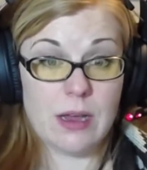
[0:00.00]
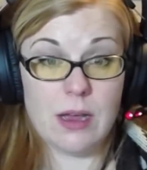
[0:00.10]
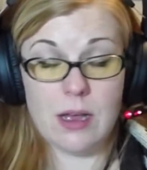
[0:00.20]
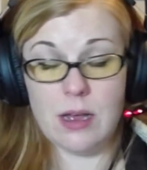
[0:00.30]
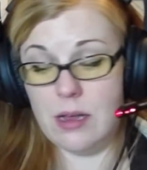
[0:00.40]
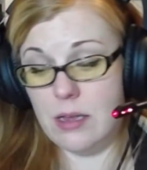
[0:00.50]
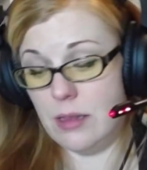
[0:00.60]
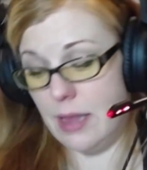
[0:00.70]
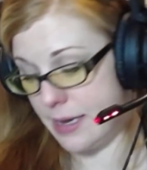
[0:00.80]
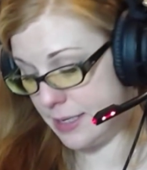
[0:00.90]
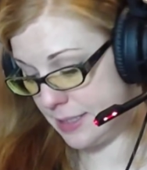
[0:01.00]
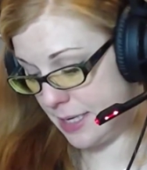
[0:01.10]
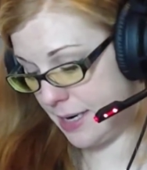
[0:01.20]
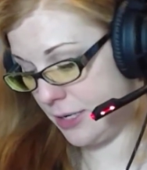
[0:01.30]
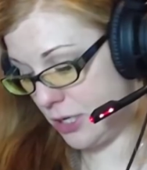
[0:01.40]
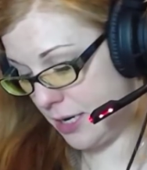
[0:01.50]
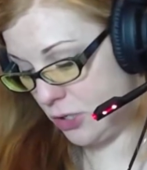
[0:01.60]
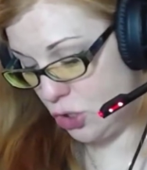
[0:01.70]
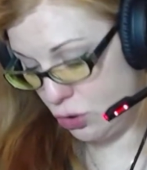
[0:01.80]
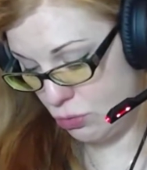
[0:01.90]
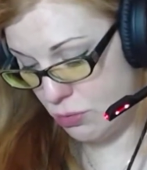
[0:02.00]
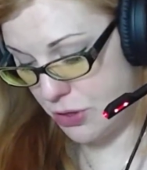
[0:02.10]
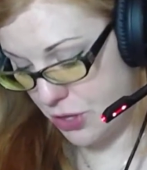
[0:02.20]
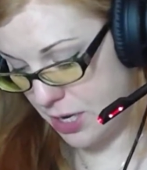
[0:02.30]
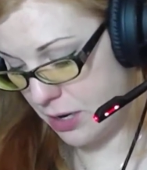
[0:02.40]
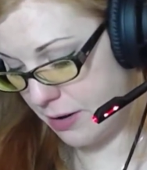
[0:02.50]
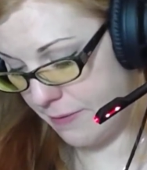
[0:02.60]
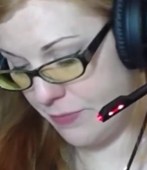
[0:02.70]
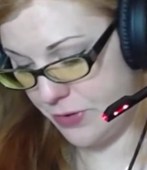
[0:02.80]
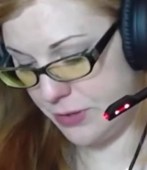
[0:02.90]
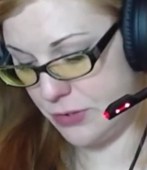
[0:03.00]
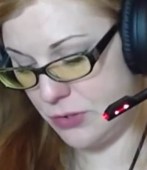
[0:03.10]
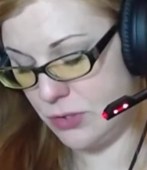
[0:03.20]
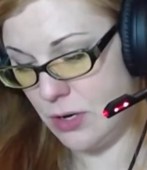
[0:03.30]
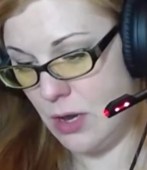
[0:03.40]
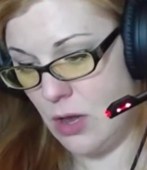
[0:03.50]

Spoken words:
Like I said, I do think this